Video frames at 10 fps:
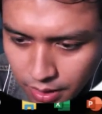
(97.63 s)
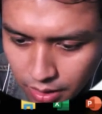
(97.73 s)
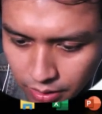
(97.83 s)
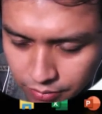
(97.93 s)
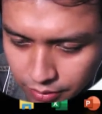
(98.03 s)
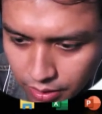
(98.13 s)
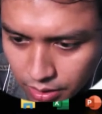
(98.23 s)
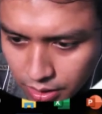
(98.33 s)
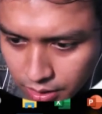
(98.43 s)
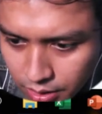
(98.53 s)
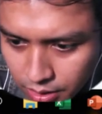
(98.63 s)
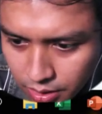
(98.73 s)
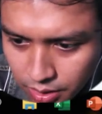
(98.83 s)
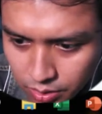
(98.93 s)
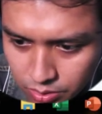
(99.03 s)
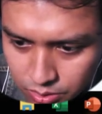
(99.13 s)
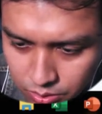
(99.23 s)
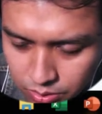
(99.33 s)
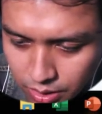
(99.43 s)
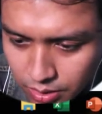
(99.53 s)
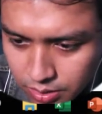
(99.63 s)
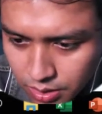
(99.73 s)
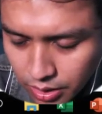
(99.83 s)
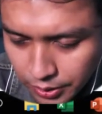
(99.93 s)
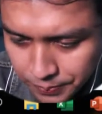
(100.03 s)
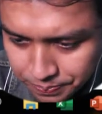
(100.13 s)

and fairly. And also there is the